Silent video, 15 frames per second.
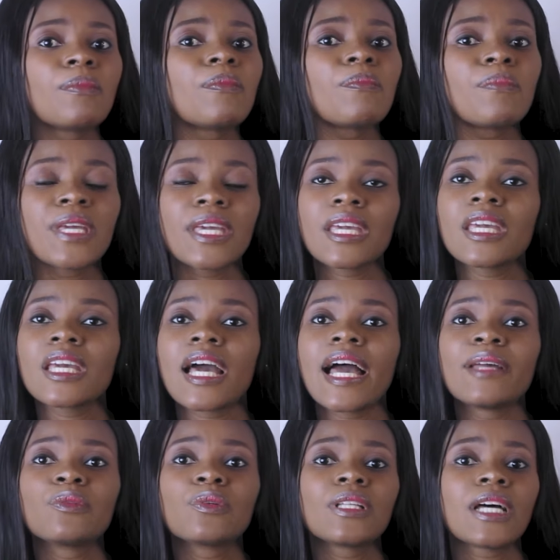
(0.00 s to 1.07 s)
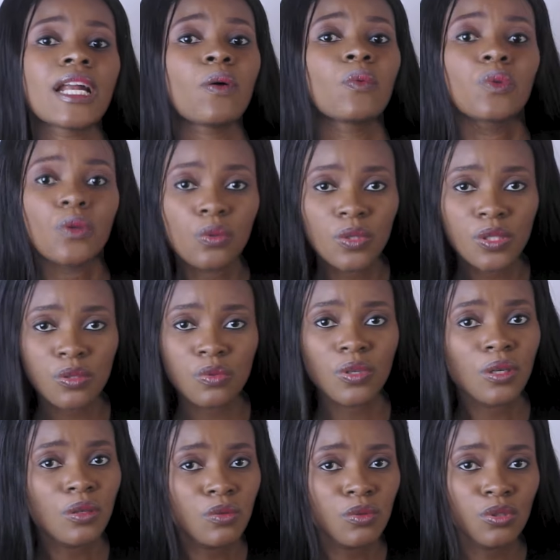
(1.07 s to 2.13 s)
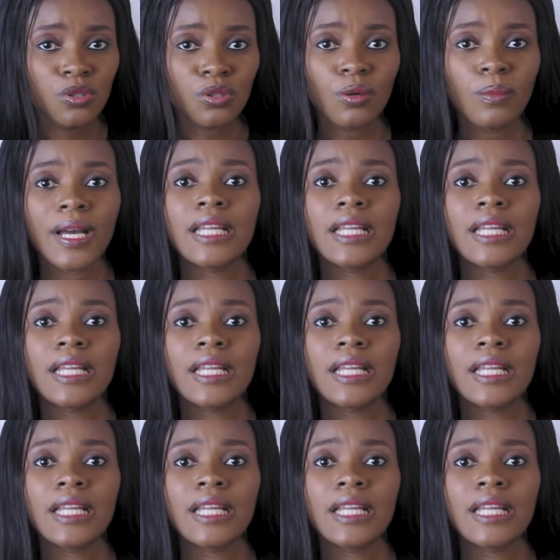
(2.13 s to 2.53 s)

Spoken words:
Me, I know that I would always do a good job.